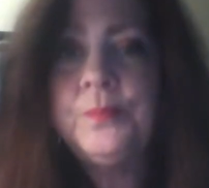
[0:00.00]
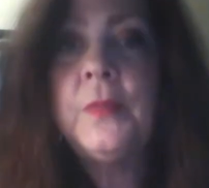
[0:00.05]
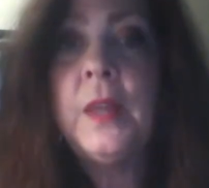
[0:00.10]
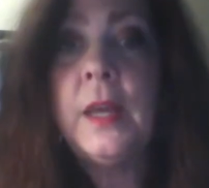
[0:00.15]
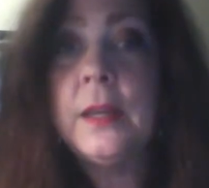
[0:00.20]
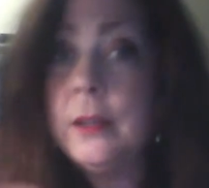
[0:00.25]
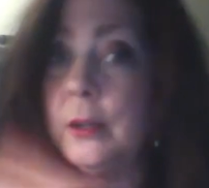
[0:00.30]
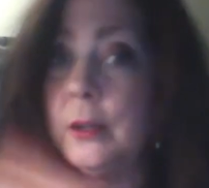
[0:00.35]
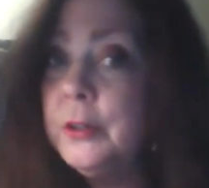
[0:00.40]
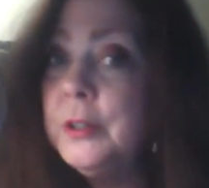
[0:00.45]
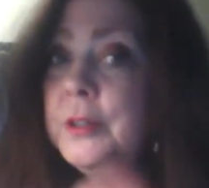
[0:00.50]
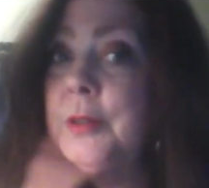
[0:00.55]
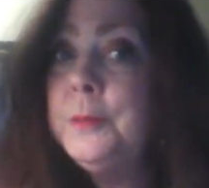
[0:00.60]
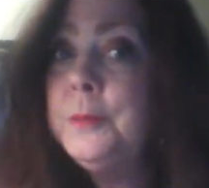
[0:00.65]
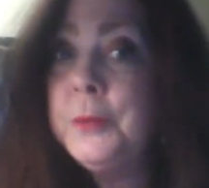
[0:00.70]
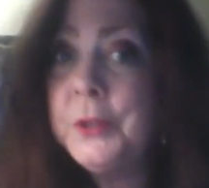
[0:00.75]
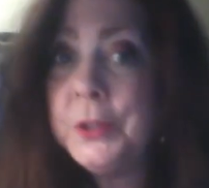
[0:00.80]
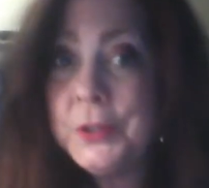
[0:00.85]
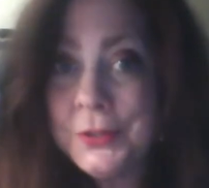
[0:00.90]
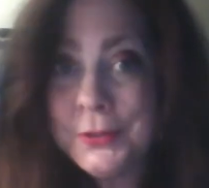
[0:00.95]
I go to the
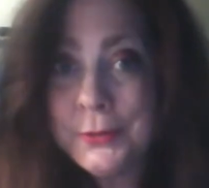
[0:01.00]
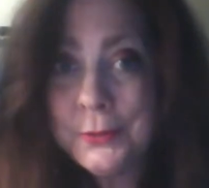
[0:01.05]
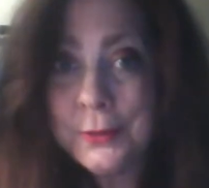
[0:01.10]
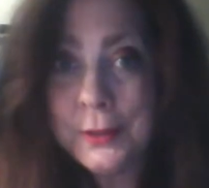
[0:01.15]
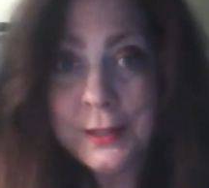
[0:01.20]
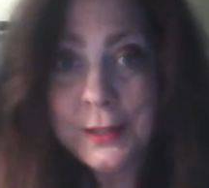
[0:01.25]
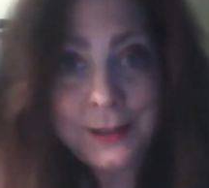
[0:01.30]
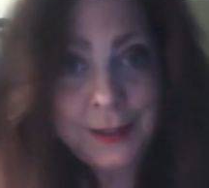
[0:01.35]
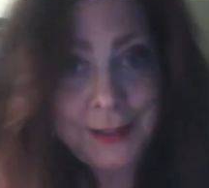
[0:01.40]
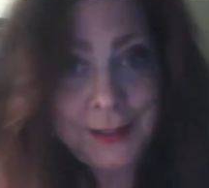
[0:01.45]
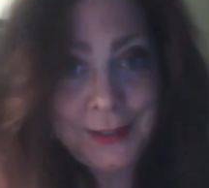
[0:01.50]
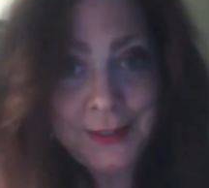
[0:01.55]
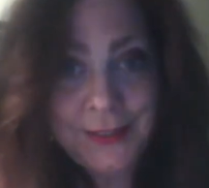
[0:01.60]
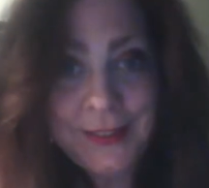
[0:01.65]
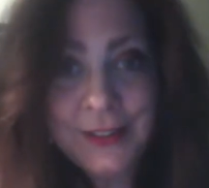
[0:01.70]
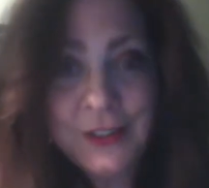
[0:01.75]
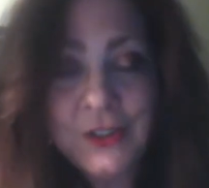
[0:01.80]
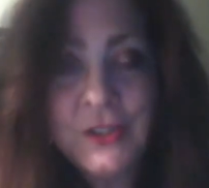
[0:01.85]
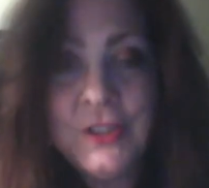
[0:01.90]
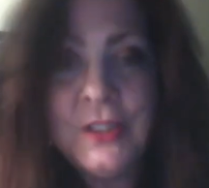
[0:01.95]
bookstore. Now, get
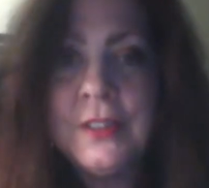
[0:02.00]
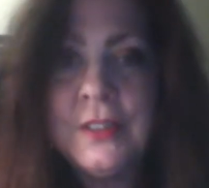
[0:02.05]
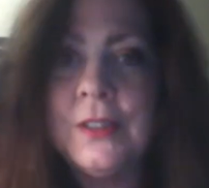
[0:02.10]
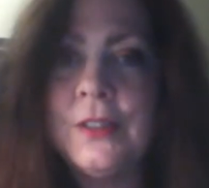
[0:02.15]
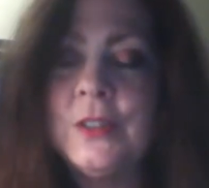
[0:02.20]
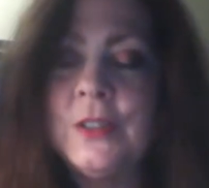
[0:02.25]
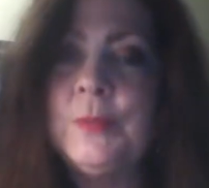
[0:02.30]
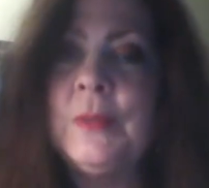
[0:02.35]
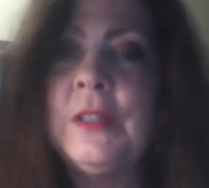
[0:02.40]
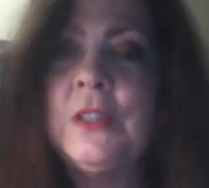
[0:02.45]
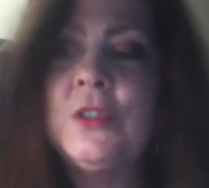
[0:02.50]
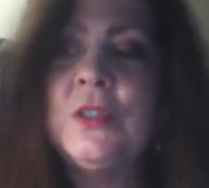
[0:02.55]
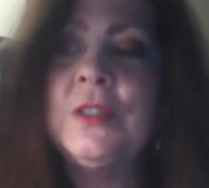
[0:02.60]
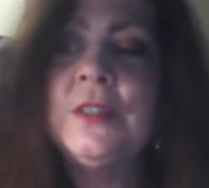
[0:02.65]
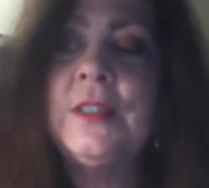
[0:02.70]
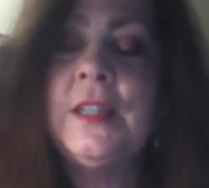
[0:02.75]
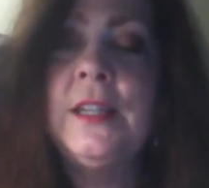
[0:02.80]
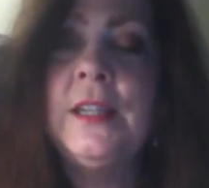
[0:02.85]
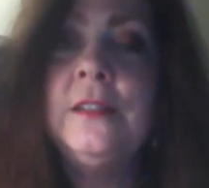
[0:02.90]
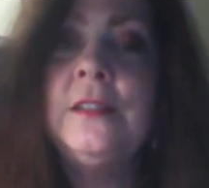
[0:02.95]
this. She tells me as
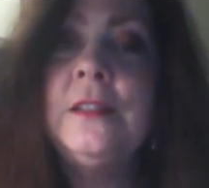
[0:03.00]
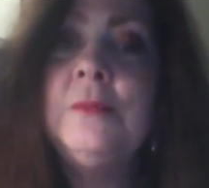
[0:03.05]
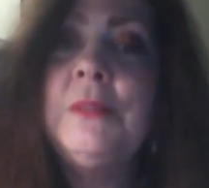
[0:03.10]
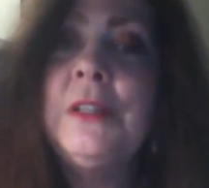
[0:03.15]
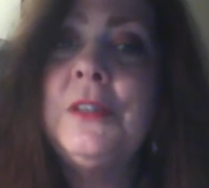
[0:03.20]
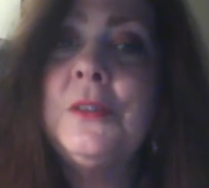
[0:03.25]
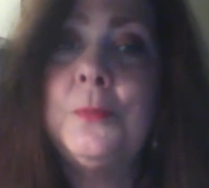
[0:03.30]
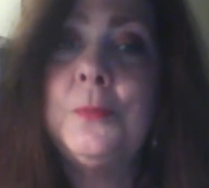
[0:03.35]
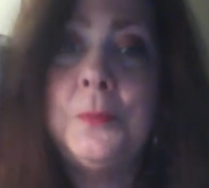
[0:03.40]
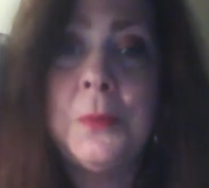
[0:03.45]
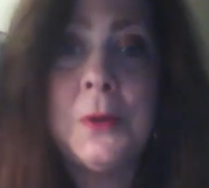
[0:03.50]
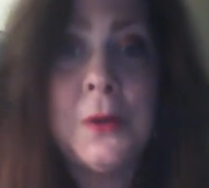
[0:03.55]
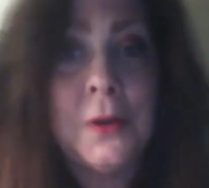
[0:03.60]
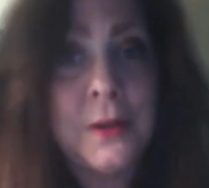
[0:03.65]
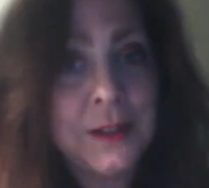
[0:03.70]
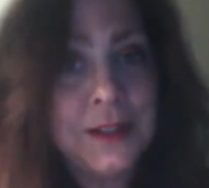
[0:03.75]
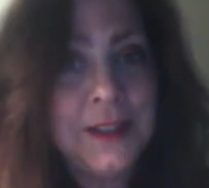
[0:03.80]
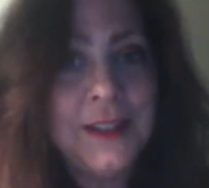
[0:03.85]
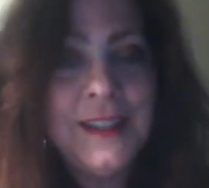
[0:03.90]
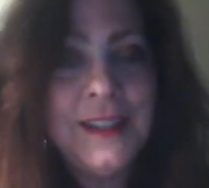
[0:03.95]
she's handing me the
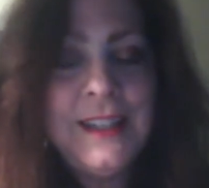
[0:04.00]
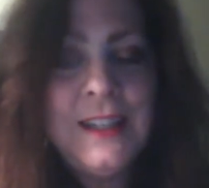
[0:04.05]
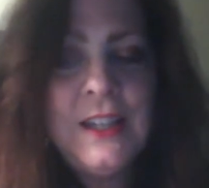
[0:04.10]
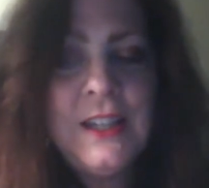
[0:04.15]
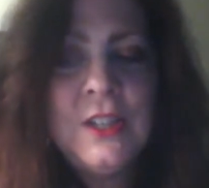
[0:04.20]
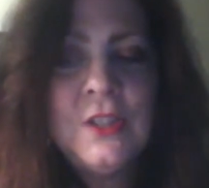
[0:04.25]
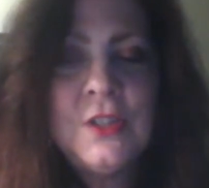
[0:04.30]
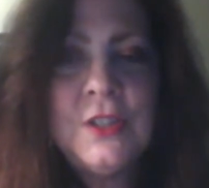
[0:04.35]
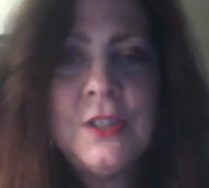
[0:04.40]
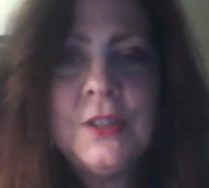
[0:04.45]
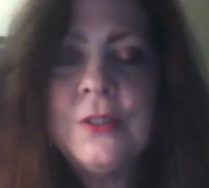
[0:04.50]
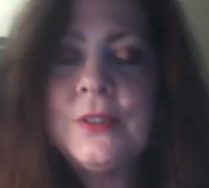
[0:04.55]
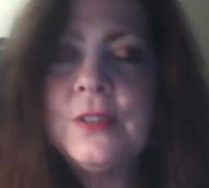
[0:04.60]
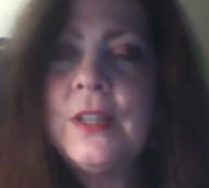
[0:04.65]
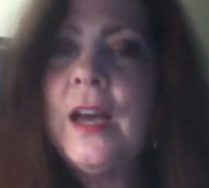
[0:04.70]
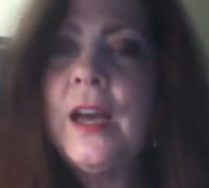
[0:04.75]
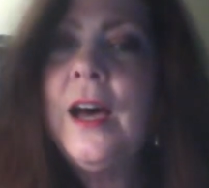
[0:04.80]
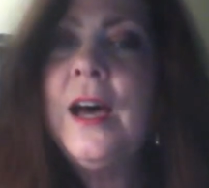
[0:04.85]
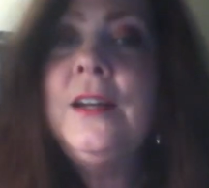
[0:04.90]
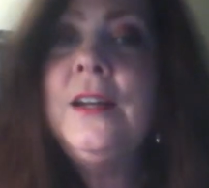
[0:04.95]
book, she goes,
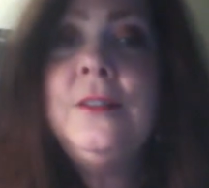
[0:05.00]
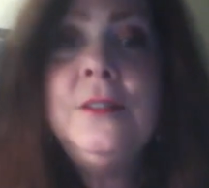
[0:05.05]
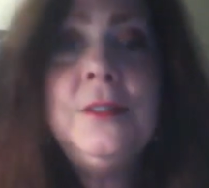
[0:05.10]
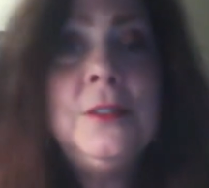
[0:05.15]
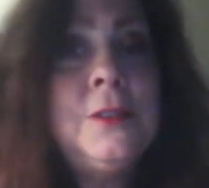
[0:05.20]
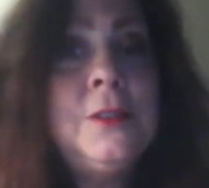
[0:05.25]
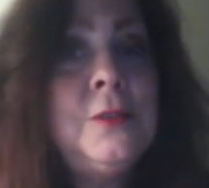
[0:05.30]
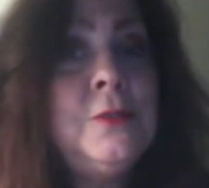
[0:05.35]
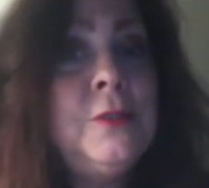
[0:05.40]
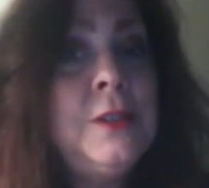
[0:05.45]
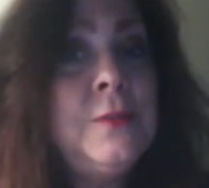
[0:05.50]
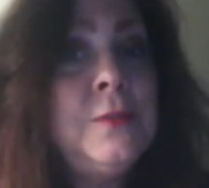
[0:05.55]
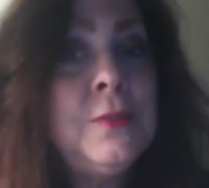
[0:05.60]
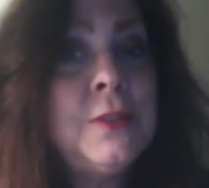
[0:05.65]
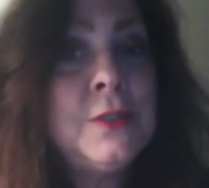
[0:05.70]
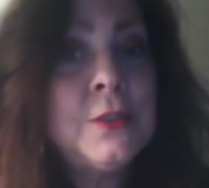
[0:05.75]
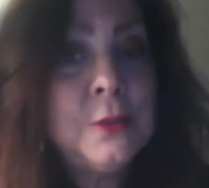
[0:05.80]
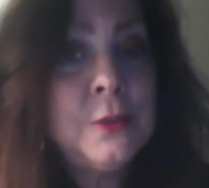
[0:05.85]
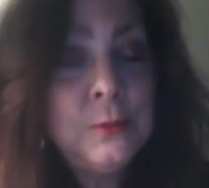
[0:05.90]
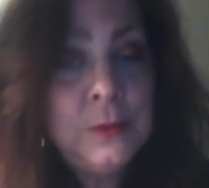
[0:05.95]
I don't know if
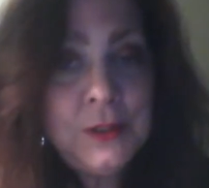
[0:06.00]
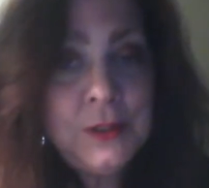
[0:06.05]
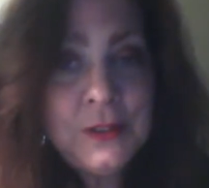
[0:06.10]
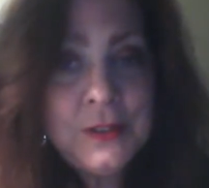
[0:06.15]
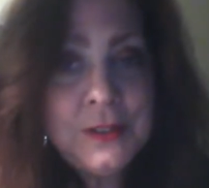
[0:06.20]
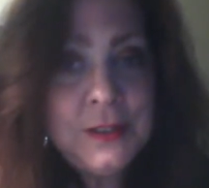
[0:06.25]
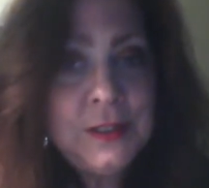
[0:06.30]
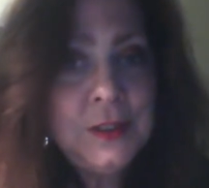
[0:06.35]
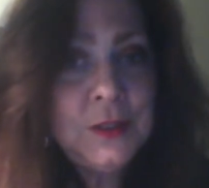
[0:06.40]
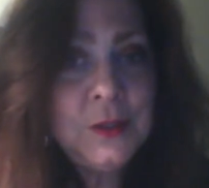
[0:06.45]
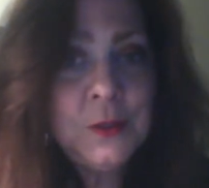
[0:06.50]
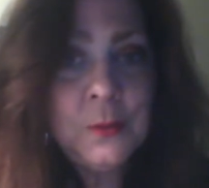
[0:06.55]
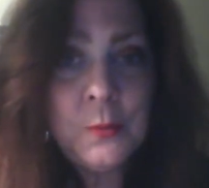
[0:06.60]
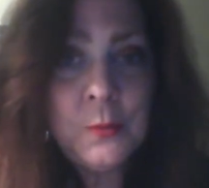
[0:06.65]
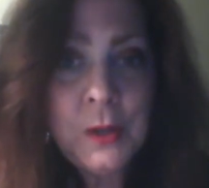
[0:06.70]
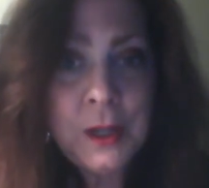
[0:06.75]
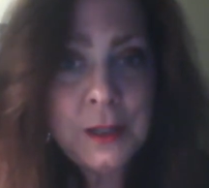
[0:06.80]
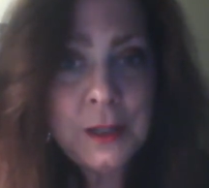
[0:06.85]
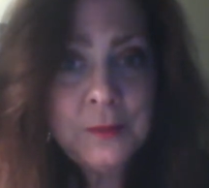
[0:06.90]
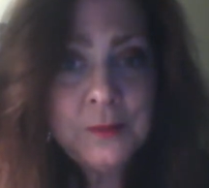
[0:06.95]
it's coincidence or
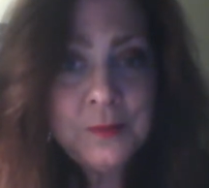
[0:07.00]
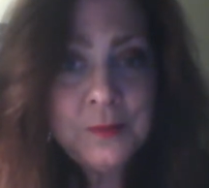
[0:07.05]
what,